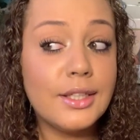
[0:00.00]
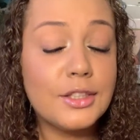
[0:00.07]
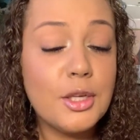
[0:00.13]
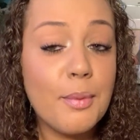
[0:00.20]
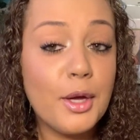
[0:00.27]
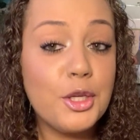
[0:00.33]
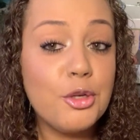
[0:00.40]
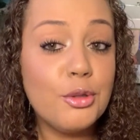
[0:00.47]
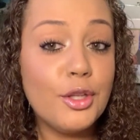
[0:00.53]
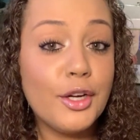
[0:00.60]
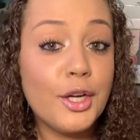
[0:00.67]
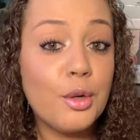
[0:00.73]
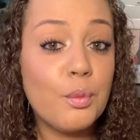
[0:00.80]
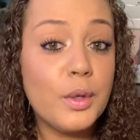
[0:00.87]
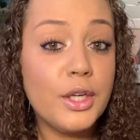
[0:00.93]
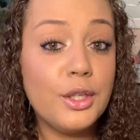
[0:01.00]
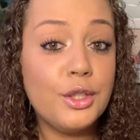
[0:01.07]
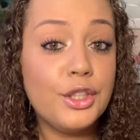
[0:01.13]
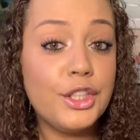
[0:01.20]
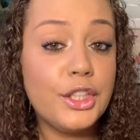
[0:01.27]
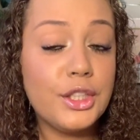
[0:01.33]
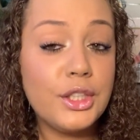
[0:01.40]
Talk about you looking
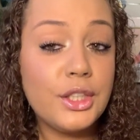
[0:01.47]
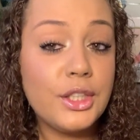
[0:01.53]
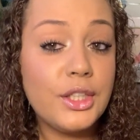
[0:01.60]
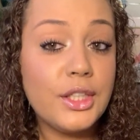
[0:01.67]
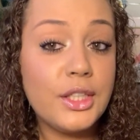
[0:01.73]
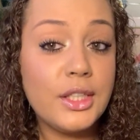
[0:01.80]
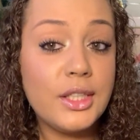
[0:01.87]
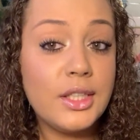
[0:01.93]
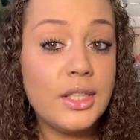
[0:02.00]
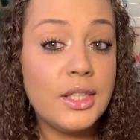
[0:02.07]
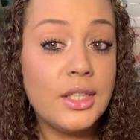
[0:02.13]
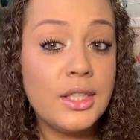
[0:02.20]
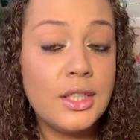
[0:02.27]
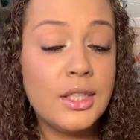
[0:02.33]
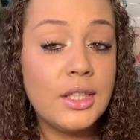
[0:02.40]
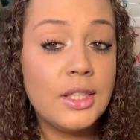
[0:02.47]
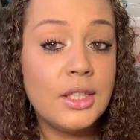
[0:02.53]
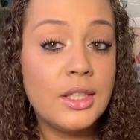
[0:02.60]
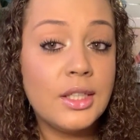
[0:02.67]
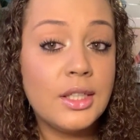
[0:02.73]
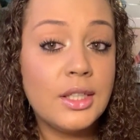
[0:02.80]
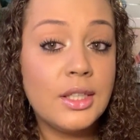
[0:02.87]
real good.
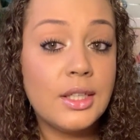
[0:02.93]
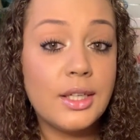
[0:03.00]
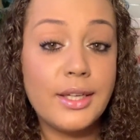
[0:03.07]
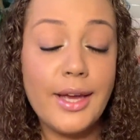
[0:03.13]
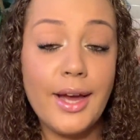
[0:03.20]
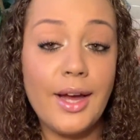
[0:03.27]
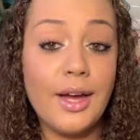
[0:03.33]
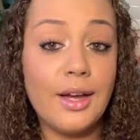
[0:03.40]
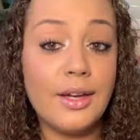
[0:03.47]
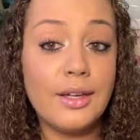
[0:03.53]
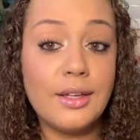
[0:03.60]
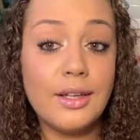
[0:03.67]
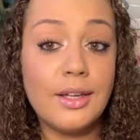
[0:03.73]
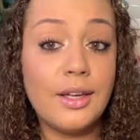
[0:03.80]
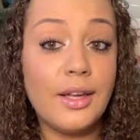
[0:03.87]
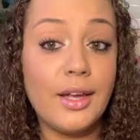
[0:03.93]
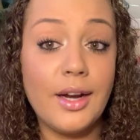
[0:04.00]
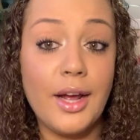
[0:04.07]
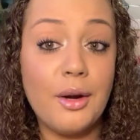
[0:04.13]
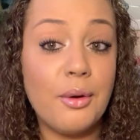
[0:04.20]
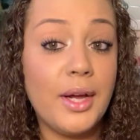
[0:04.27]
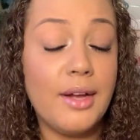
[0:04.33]
Yeah. And
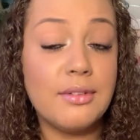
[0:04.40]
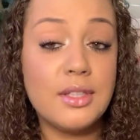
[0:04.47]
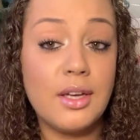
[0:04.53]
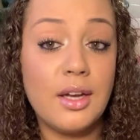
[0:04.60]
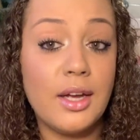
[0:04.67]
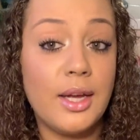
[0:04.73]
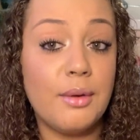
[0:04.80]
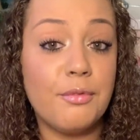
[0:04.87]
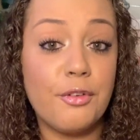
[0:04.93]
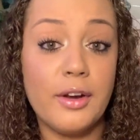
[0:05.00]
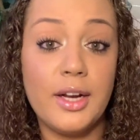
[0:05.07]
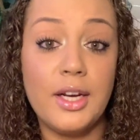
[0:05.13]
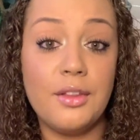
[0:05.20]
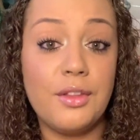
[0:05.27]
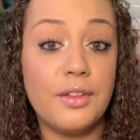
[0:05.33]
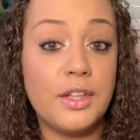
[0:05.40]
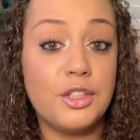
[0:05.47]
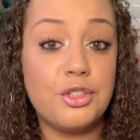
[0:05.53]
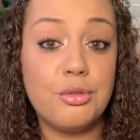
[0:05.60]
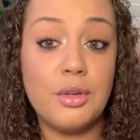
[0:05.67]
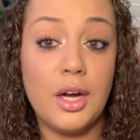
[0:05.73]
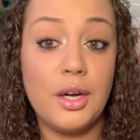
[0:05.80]
I don't have time for anything
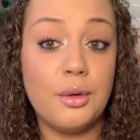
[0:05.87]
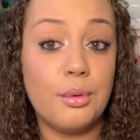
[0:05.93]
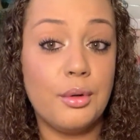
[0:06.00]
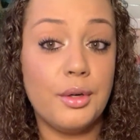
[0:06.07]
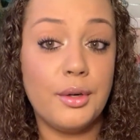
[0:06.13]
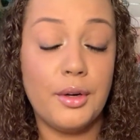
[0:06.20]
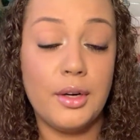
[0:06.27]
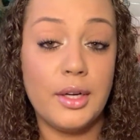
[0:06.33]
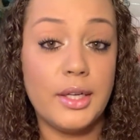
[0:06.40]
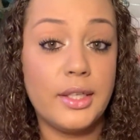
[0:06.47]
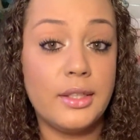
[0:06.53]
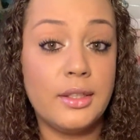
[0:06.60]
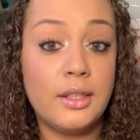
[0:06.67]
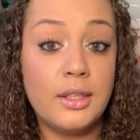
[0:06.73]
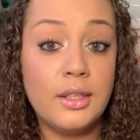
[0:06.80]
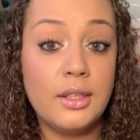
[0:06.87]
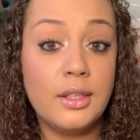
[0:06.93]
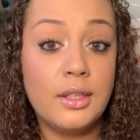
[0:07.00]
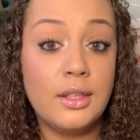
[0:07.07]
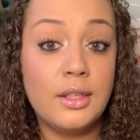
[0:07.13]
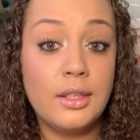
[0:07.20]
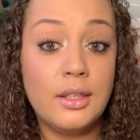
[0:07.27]
that you got going on.
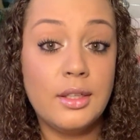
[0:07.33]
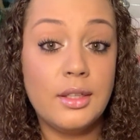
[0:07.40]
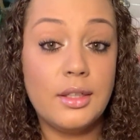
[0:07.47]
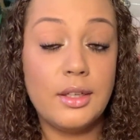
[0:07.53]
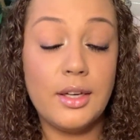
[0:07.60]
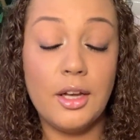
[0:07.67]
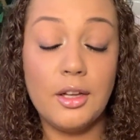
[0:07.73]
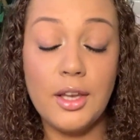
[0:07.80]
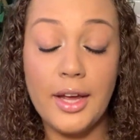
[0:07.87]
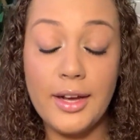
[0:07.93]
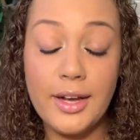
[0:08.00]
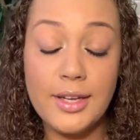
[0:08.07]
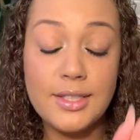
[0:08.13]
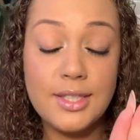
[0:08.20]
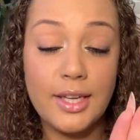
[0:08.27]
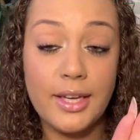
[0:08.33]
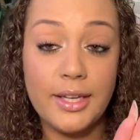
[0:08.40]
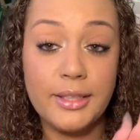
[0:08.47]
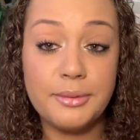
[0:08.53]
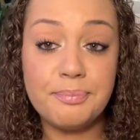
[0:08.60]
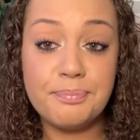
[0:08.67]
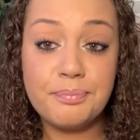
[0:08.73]
Now, like I
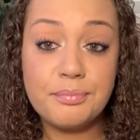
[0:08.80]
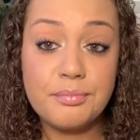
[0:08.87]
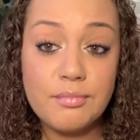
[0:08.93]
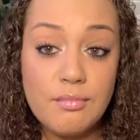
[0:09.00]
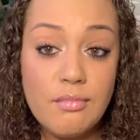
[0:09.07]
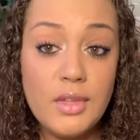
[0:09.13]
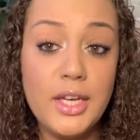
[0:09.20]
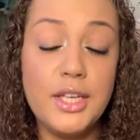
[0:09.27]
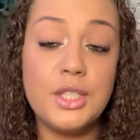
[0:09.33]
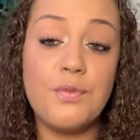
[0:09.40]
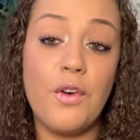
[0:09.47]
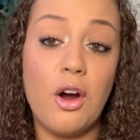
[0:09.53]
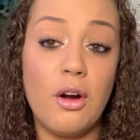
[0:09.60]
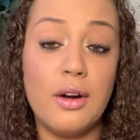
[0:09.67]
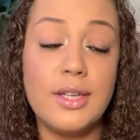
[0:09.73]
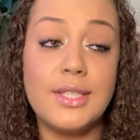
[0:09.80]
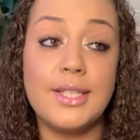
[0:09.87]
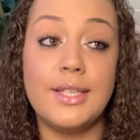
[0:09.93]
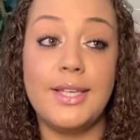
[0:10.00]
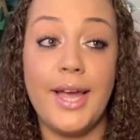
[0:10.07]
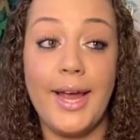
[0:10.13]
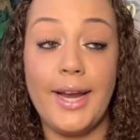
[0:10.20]
said, as far as
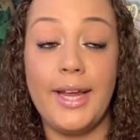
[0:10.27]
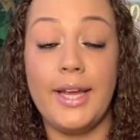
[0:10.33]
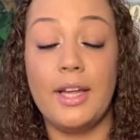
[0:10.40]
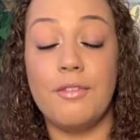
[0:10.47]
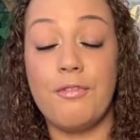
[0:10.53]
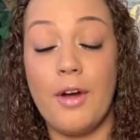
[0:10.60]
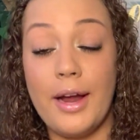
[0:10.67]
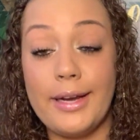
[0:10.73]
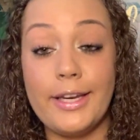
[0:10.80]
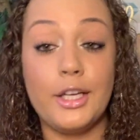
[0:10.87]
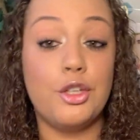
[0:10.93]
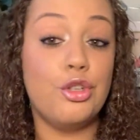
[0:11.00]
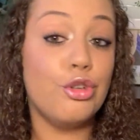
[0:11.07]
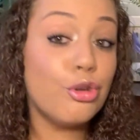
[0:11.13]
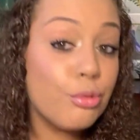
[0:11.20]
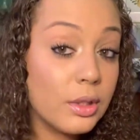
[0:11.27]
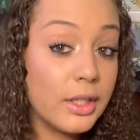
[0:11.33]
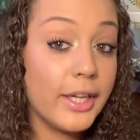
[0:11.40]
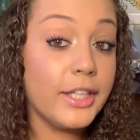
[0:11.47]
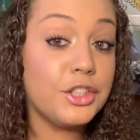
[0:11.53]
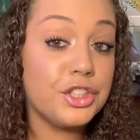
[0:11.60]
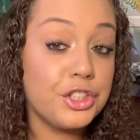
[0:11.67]
the dating and finding new
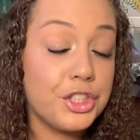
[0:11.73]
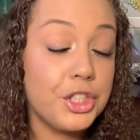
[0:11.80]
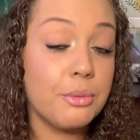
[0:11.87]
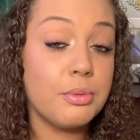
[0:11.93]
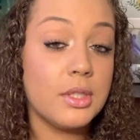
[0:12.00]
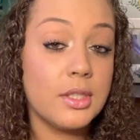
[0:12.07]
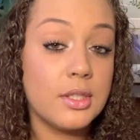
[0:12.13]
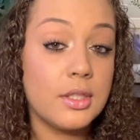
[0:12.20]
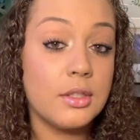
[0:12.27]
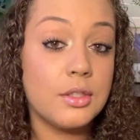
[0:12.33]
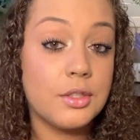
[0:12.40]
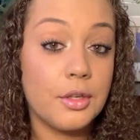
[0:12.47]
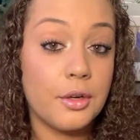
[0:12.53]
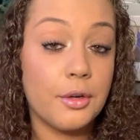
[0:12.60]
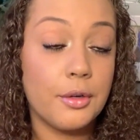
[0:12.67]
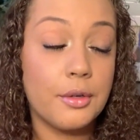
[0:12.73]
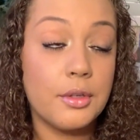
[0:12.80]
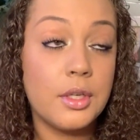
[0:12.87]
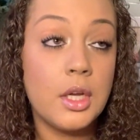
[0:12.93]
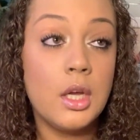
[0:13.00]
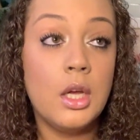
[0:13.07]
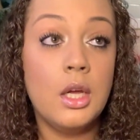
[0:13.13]
relationships is concerned,